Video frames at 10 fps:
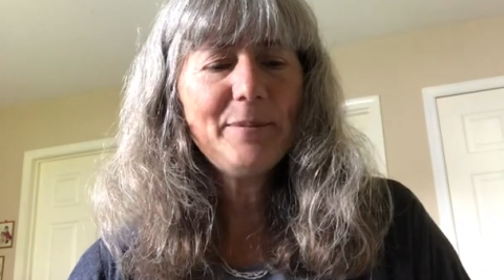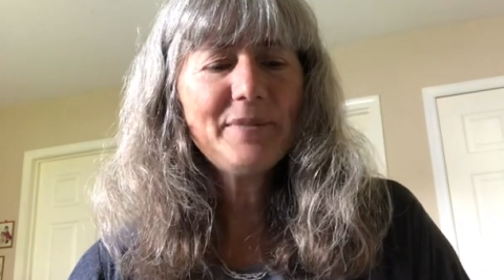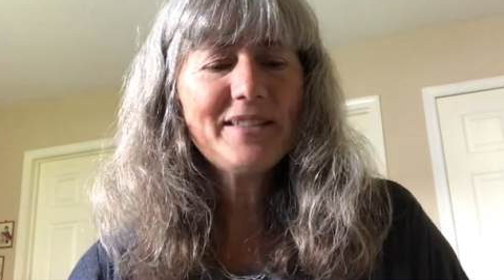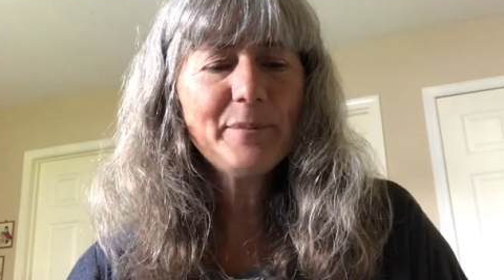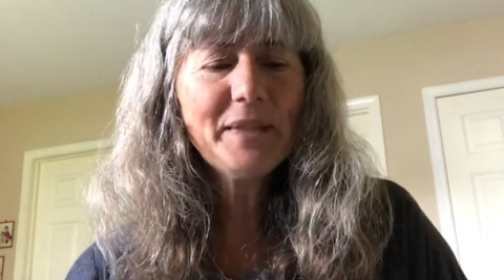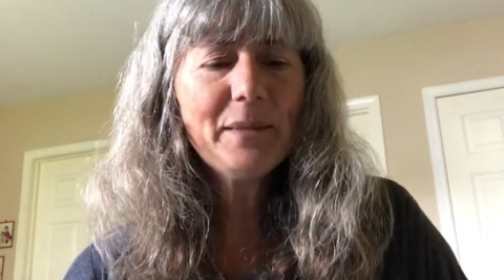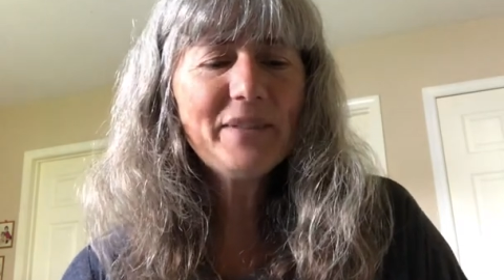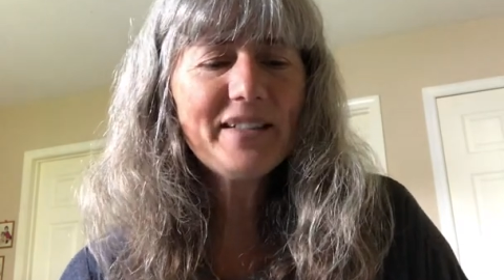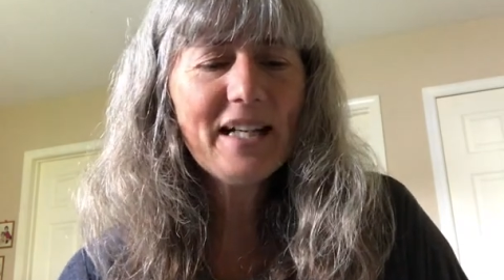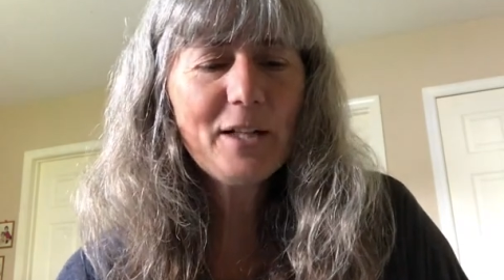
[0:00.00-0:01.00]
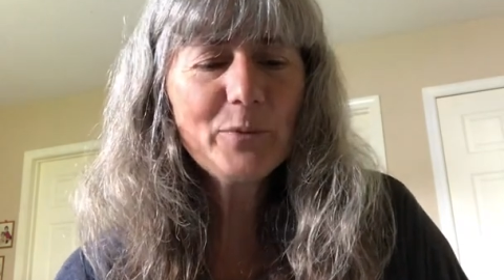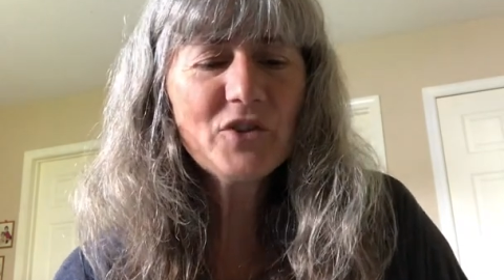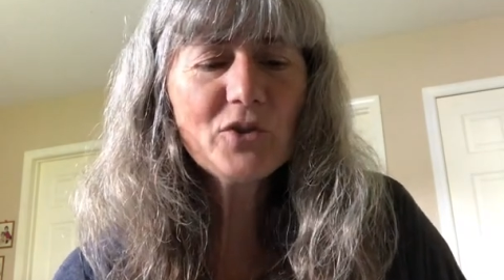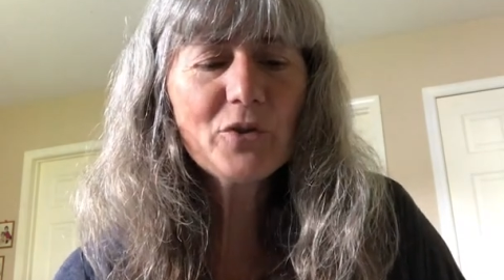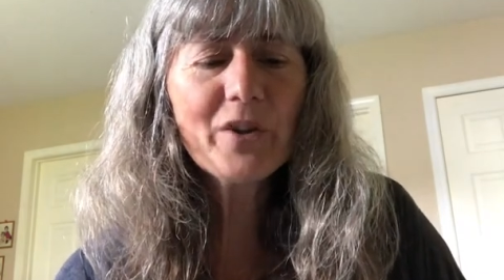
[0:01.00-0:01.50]
Sometimes it helps
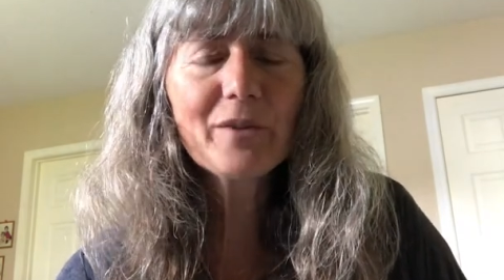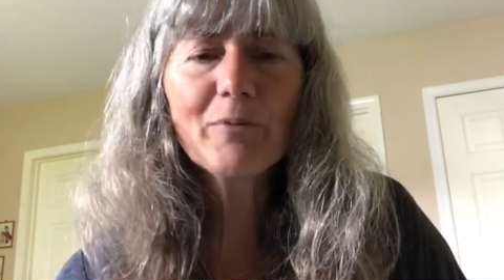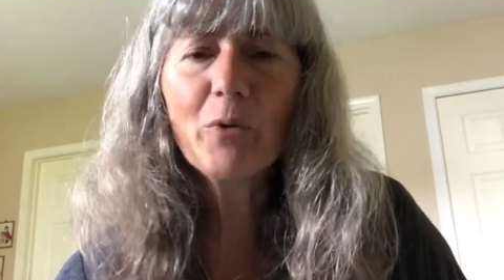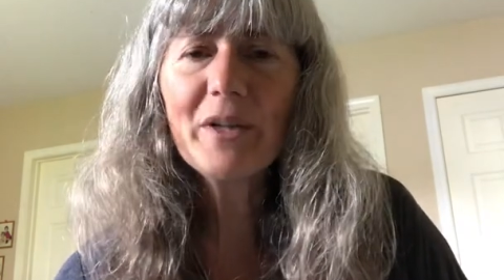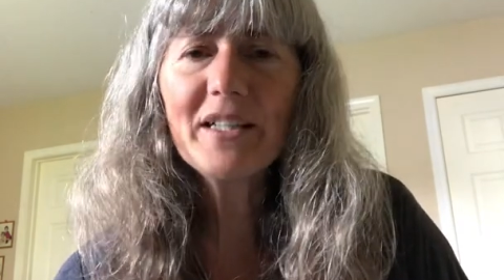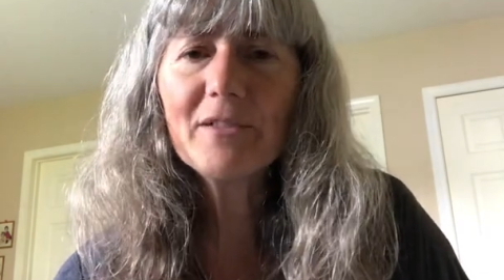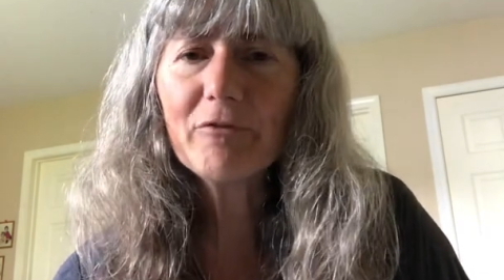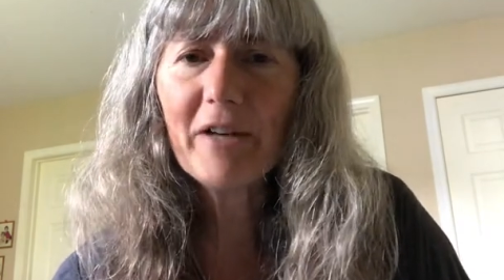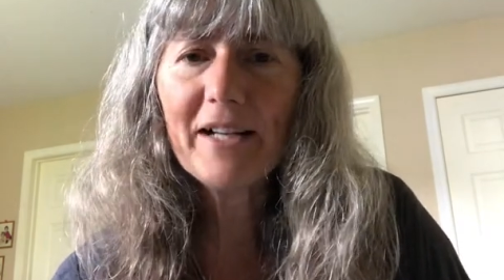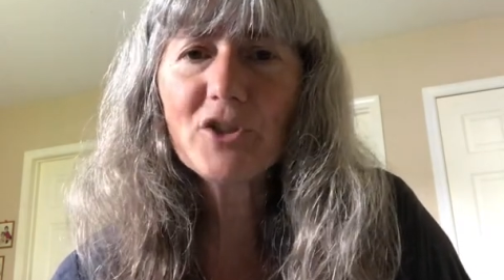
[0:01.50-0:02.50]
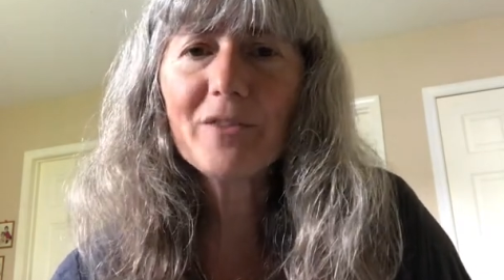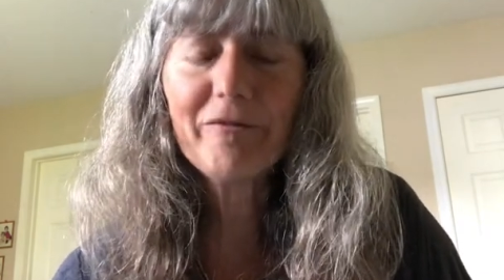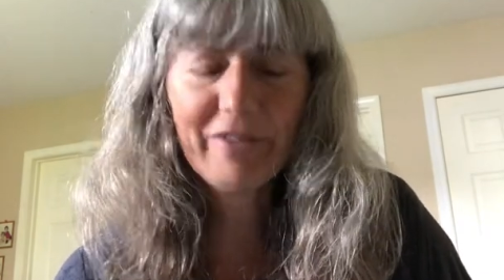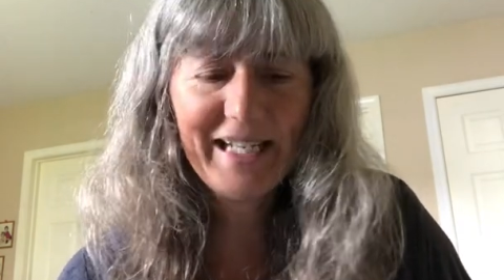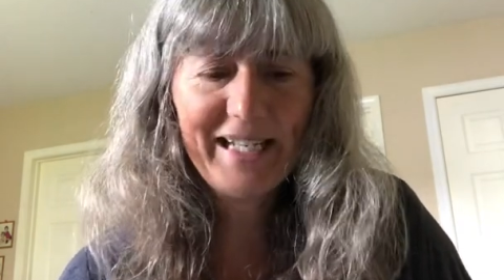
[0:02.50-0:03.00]
to throw an infraction
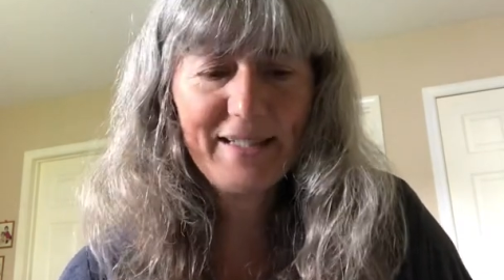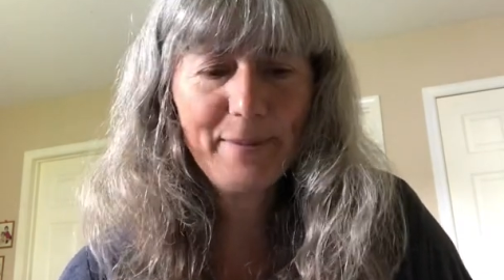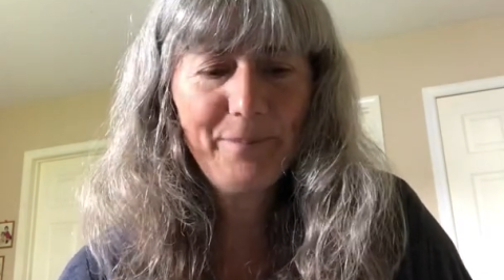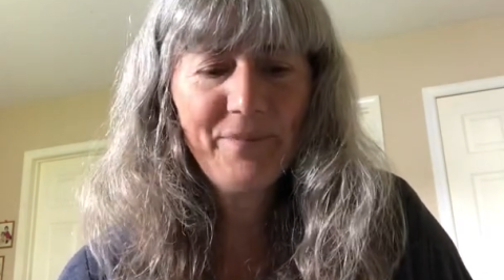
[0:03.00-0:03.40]
flag.